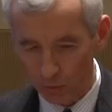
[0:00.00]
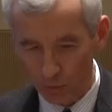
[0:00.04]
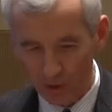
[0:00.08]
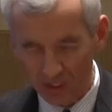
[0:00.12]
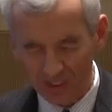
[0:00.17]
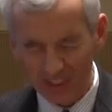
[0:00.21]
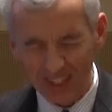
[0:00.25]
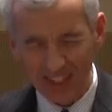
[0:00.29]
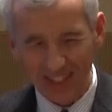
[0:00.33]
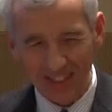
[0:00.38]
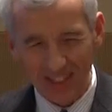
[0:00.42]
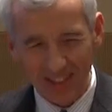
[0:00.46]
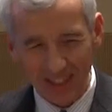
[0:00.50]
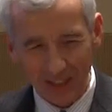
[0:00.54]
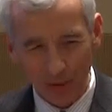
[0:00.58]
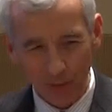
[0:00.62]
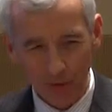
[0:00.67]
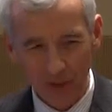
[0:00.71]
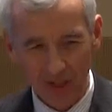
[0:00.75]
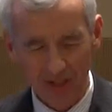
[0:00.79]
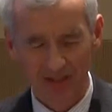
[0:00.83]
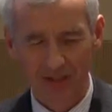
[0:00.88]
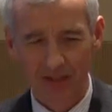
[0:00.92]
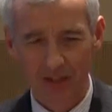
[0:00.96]
really
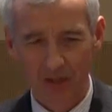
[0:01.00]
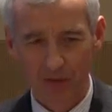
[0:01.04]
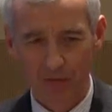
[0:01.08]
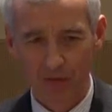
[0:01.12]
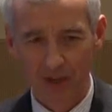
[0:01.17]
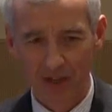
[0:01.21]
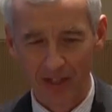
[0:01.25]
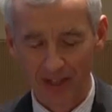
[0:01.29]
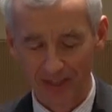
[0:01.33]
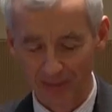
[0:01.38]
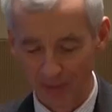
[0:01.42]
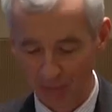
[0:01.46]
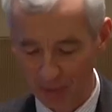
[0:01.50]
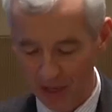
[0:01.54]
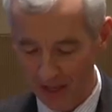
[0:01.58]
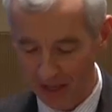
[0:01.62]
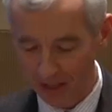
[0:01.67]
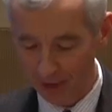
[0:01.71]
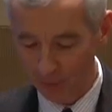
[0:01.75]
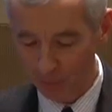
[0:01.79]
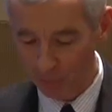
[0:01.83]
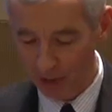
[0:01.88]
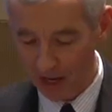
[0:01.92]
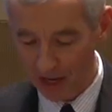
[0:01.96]
seriously threatened,
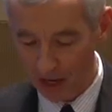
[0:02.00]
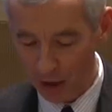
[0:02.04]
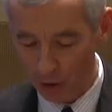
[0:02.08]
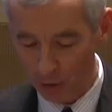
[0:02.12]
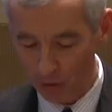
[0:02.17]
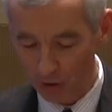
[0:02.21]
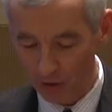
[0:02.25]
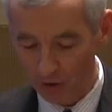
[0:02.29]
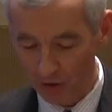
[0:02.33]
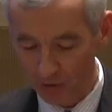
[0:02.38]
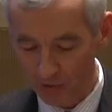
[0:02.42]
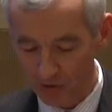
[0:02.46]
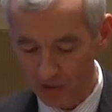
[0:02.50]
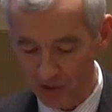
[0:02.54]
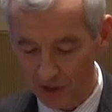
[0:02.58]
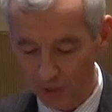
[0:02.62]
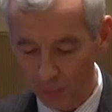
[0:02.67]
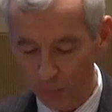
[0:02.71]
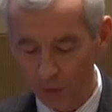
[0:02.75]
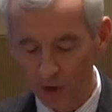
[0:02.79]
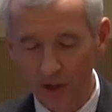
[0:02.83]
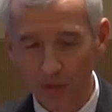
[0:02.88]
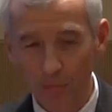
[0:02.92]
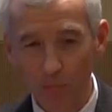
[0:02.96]
by the power of
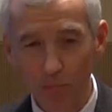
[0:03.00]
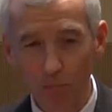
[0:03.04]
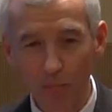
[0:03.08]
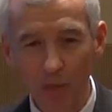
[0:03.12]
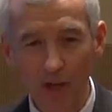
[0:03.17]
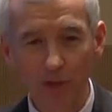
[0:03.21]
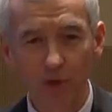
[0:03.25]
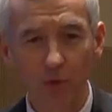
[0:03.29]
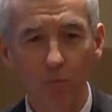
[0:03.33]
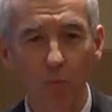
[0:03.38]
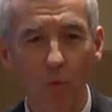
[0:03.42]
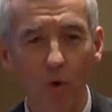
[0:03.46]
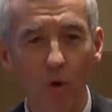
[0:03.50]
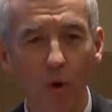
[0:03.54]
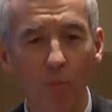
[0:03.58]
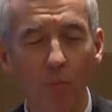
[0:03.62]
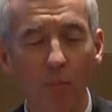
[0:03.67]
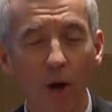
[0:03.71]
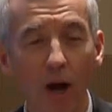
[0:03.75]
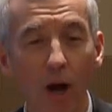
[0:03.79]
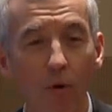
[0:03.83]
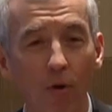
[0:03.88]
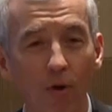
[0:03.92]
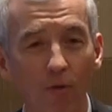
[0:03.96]
someone much more
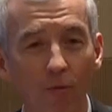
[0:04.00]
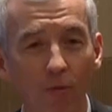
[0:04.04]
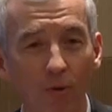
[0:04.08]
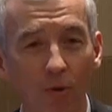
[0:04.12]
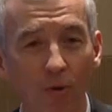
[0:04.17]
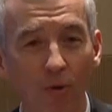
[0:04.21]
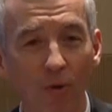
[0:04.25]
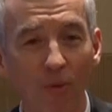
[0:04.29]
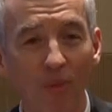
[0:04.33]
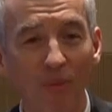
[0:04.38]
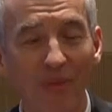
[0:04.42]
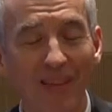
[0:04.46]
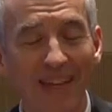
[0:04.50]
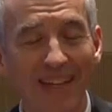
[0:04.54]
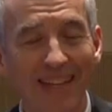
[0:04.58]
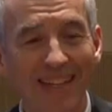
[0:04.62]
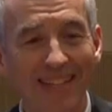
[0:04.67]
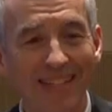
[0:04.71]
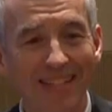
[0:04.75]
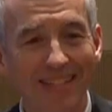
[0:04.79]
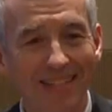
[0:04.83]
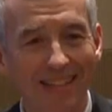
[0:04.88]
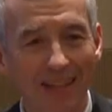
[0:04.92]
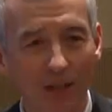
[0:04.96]
powerful than
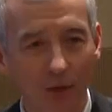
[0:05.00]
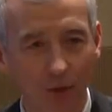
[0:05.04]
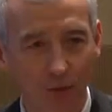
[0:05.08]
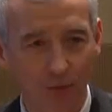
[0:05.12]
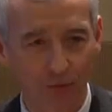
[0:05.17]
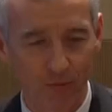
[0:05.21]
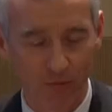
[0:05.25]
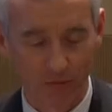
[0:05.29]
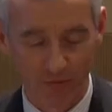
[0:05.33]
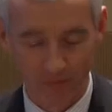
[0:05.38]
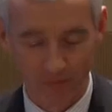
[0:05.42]
itself.